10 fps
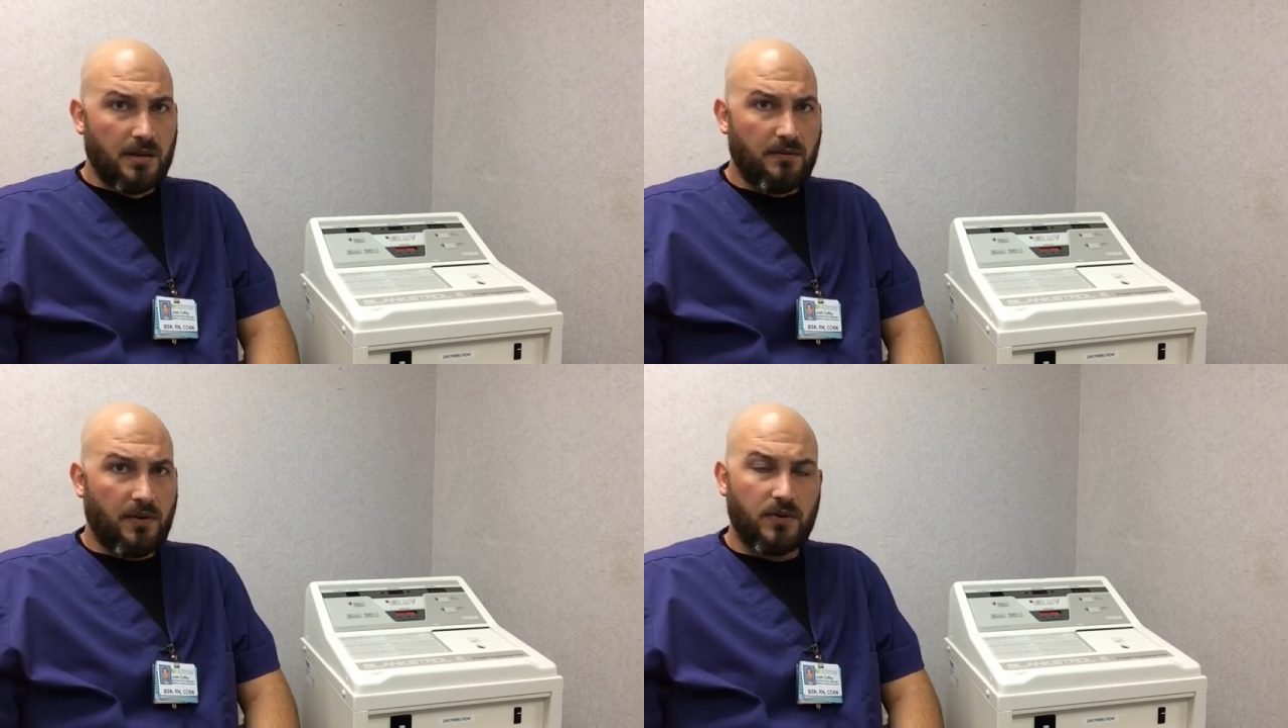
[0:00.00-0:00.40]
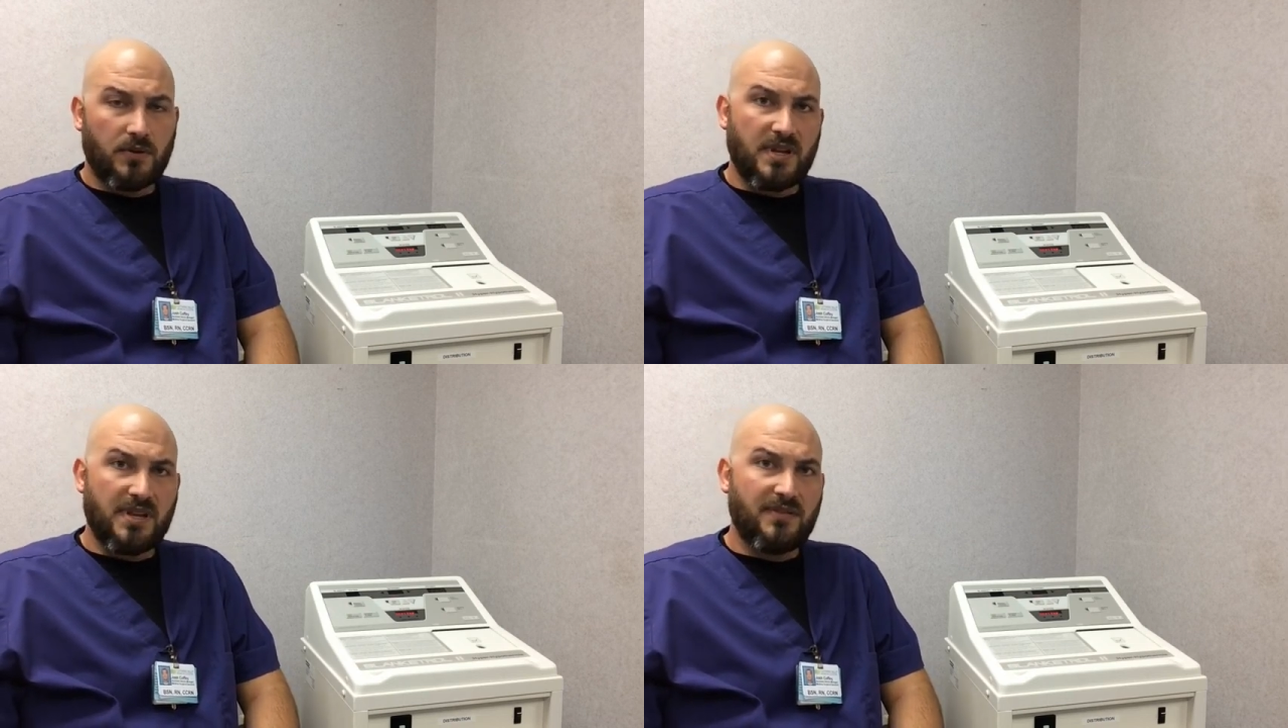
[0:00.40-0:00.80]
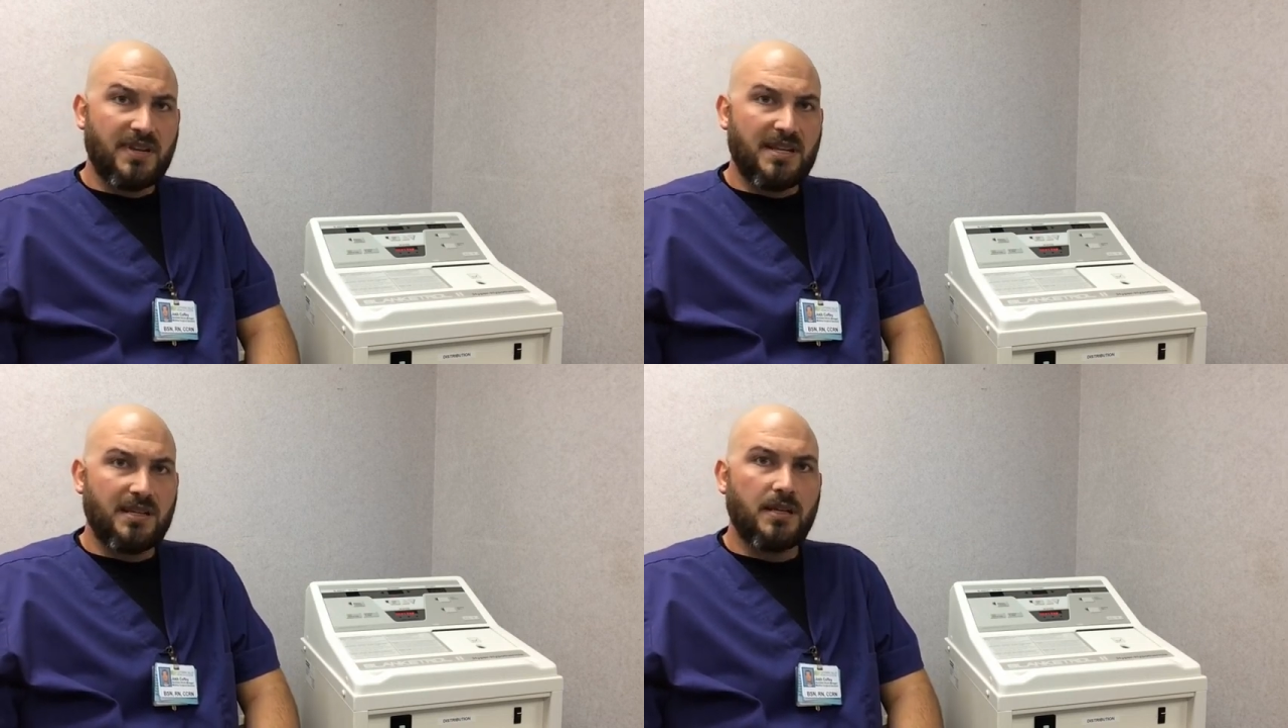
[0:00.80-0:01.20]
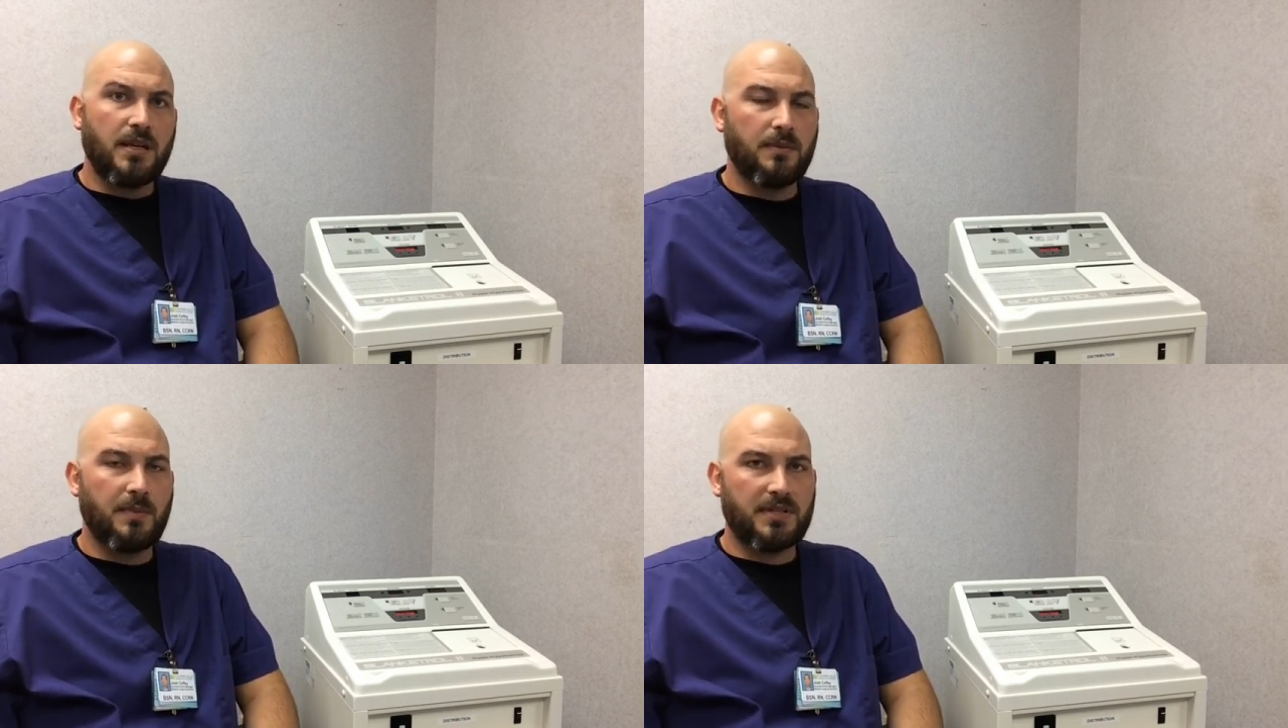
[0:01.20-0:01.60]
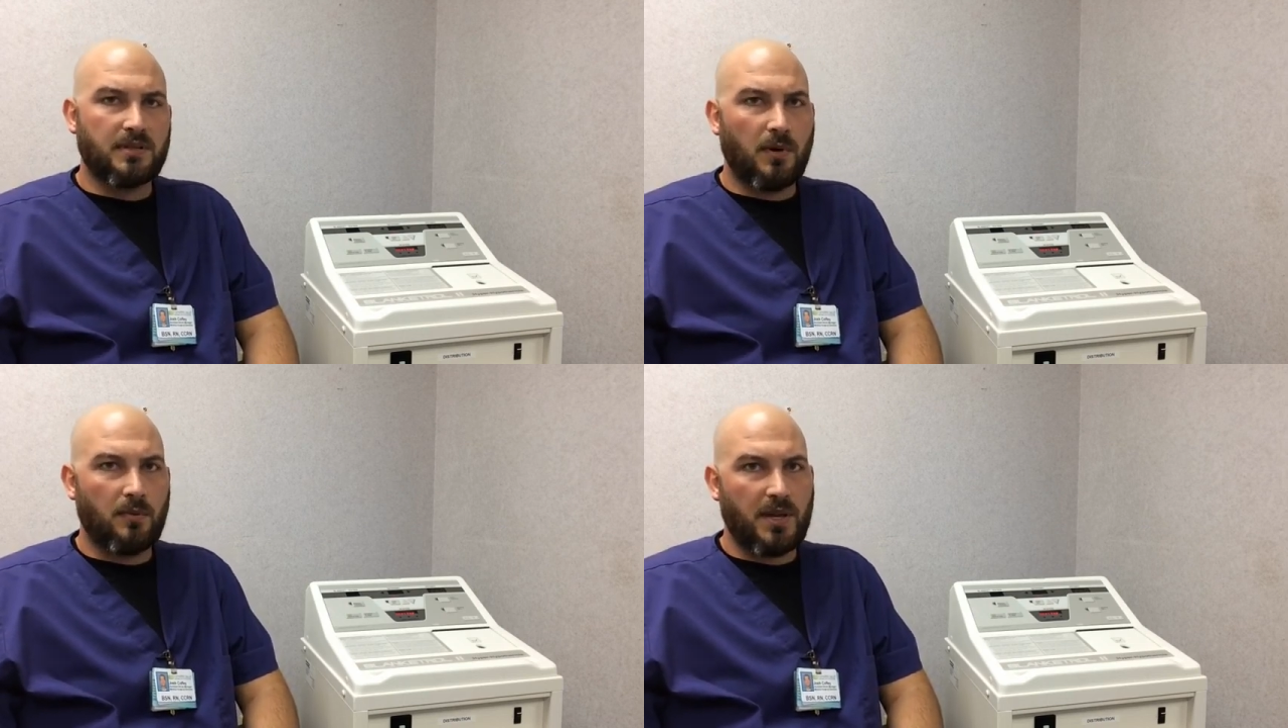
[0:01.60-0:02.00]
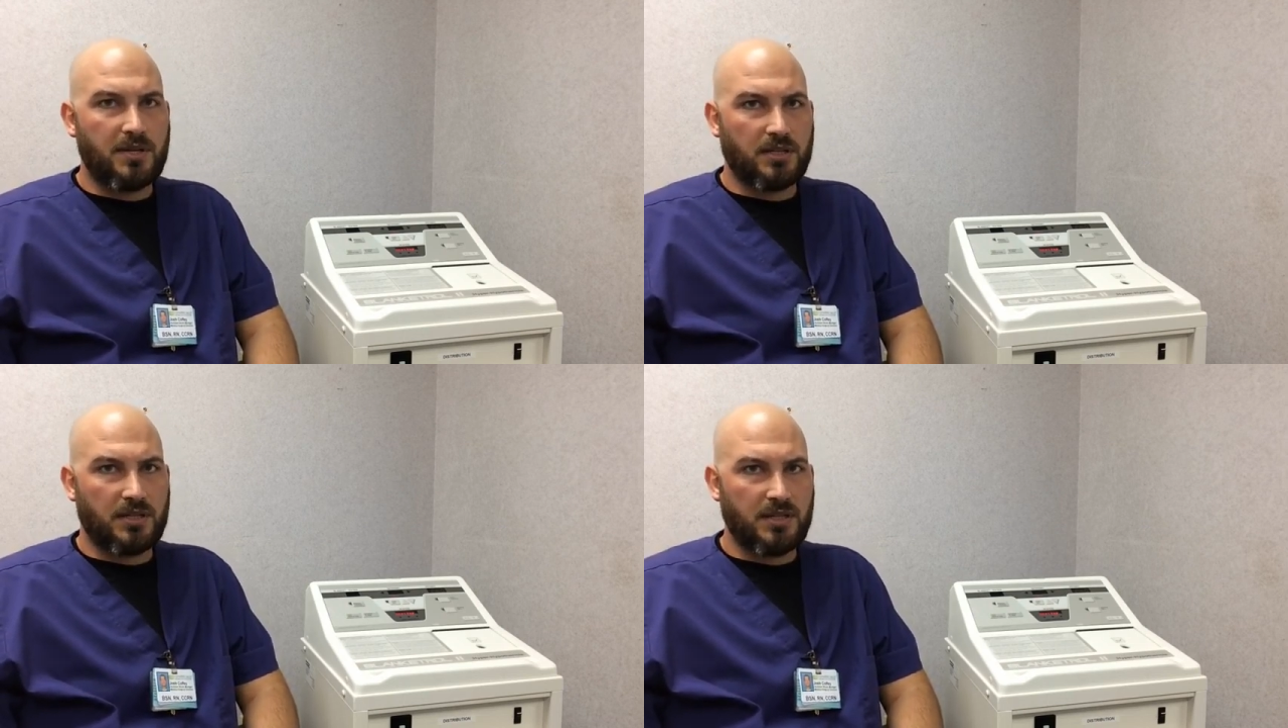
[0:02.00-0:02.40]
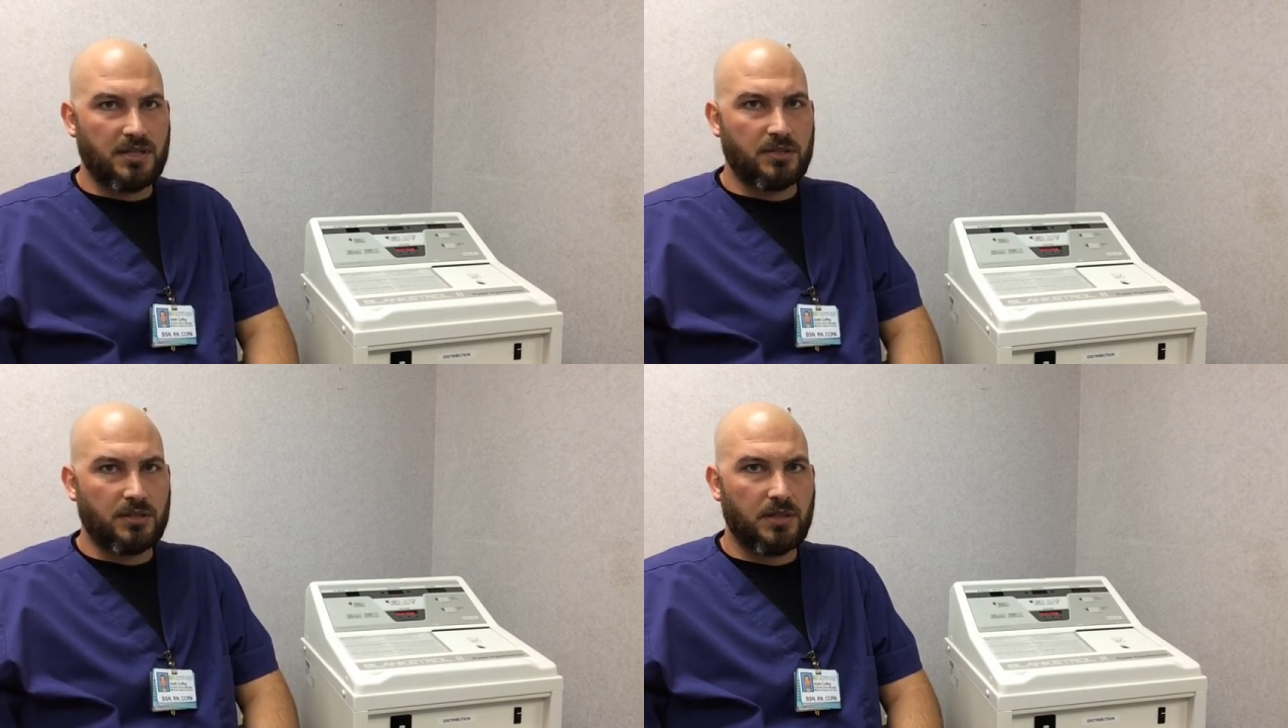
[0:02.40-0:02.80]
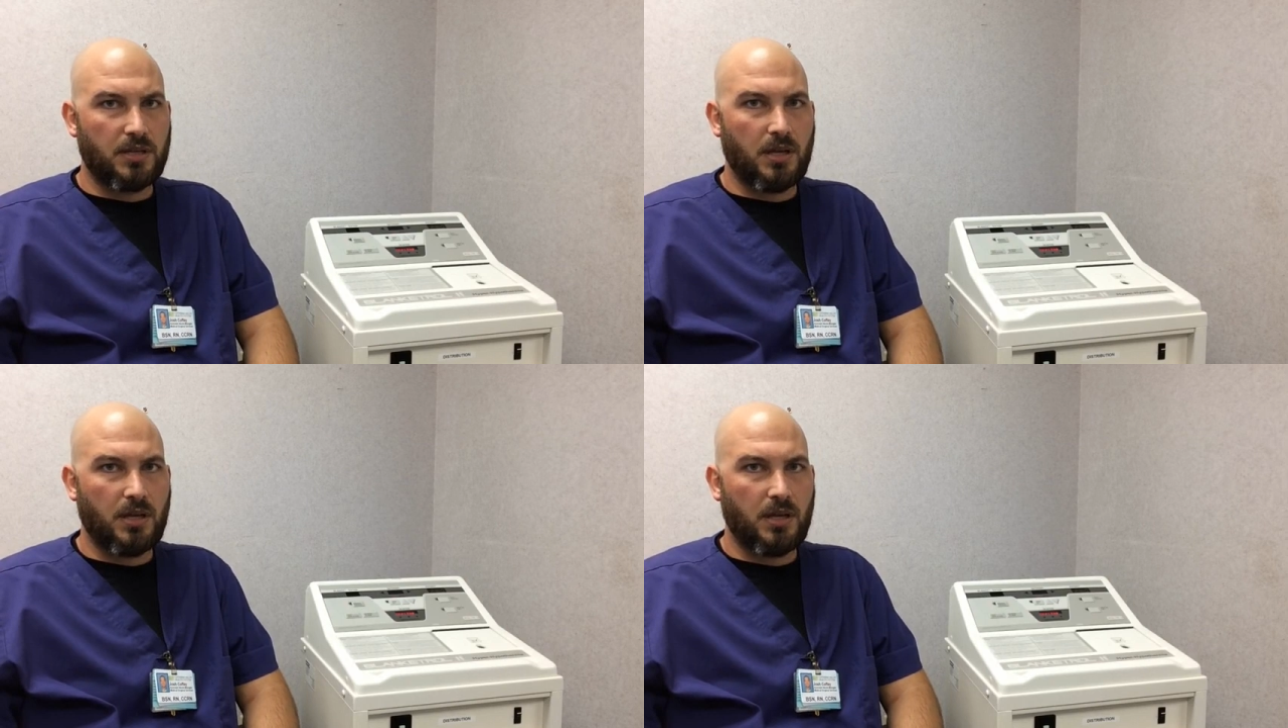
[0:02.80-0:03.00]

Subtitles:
further if needed based upon patient condition,